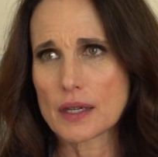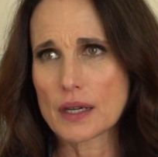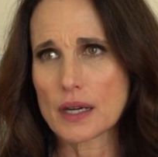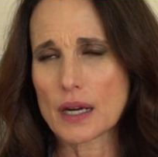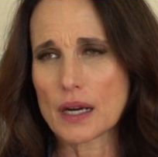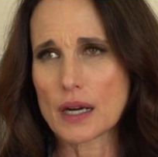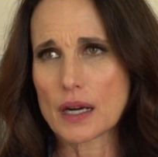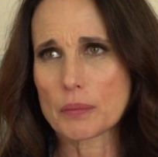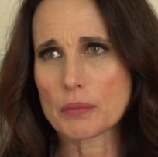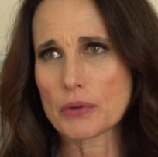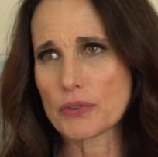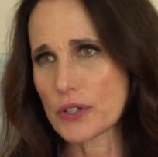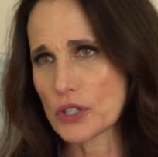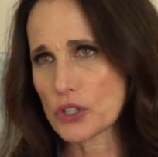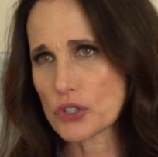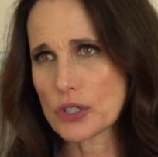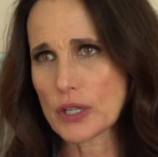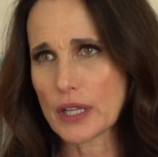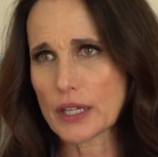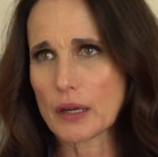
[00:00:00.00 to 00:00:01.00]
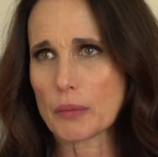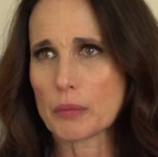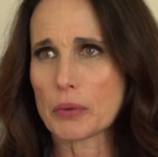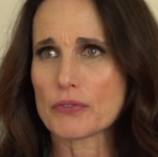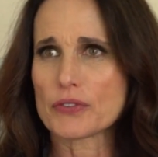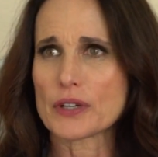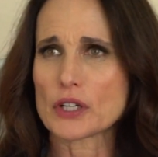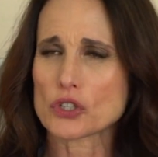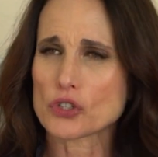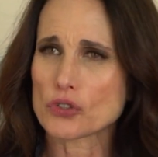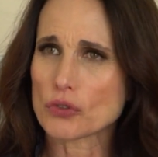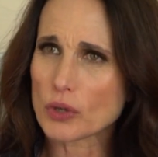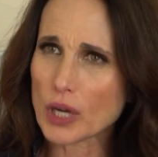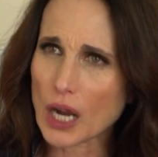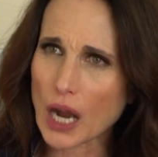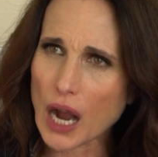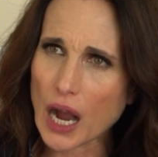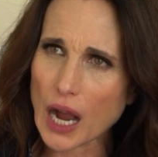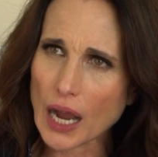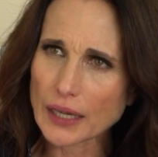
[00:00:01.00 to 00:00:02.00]
like a professional
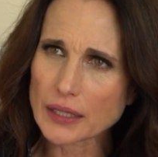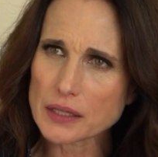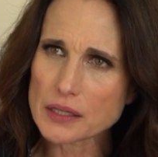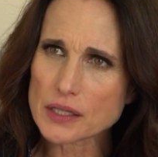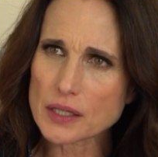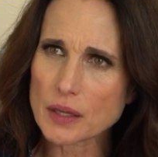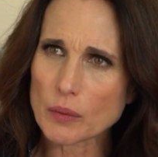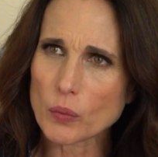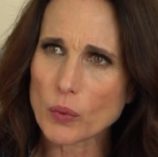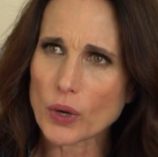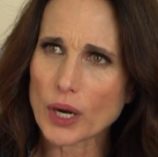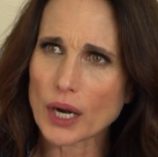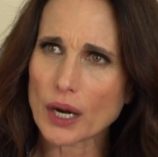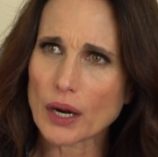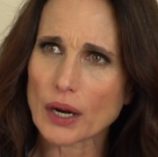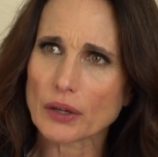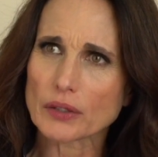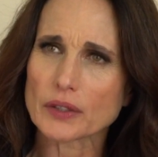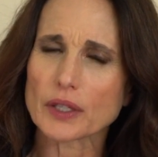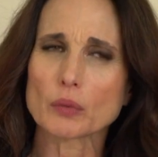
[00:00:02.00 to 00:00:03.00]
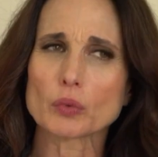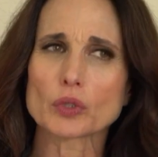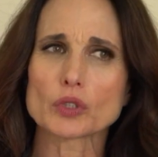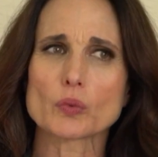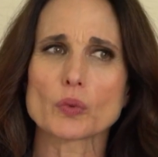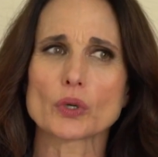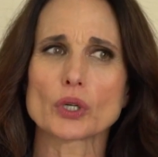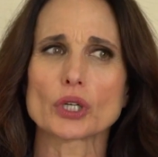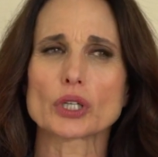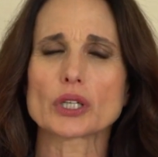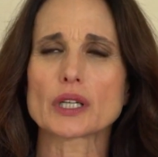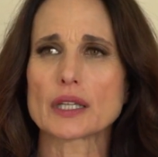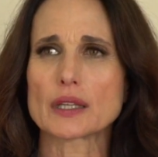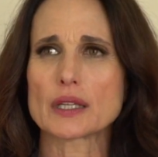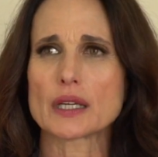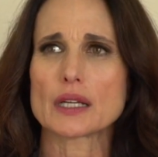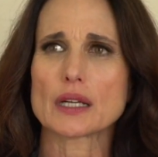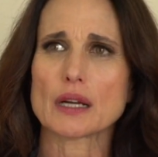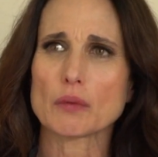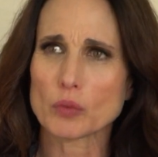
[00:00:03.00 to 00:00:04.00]
guide somewhere that would work and
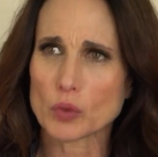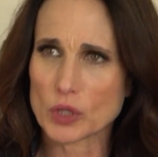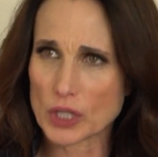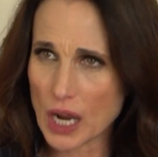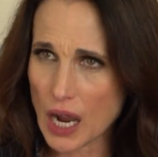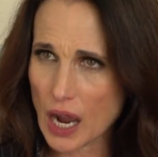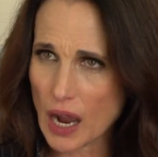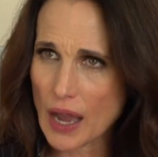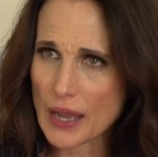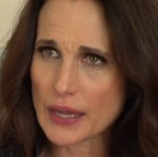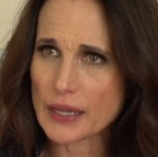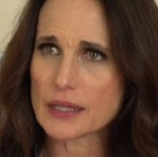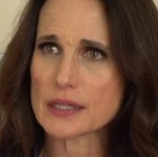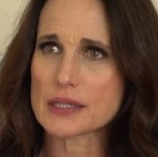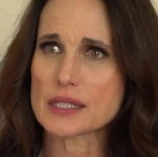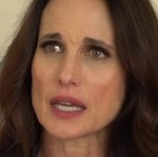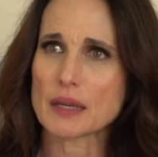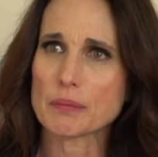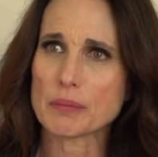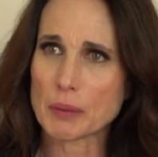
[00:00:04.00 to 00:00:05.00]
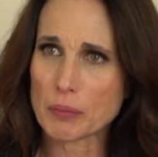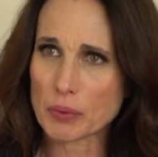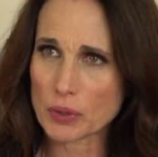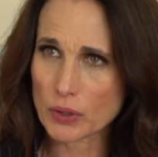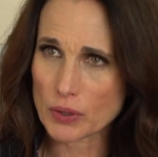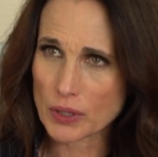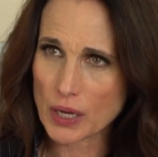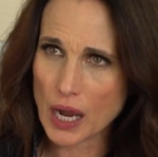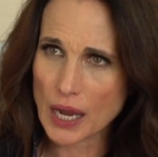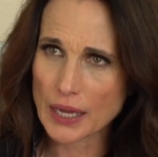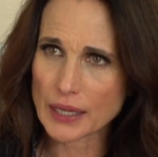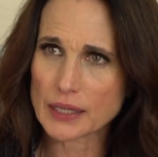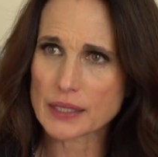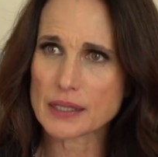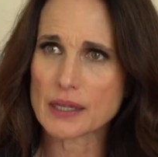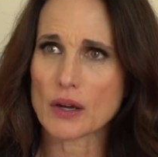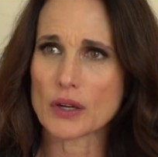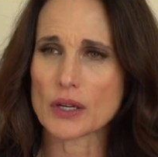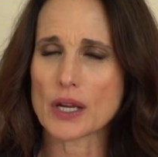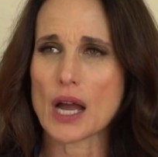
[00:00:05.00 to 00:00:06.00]
that would hike and take people on
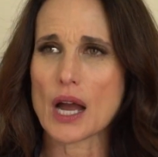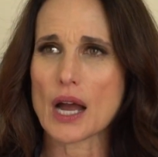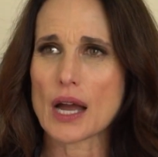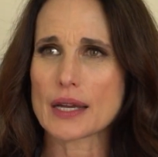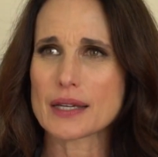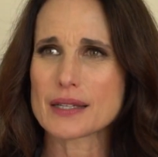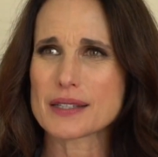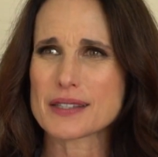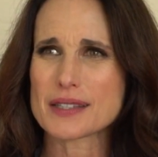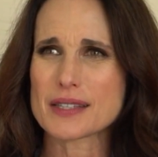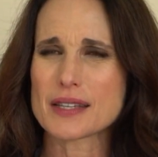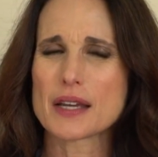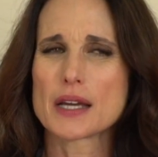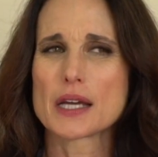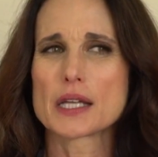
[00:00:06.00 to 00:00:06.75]
hikes.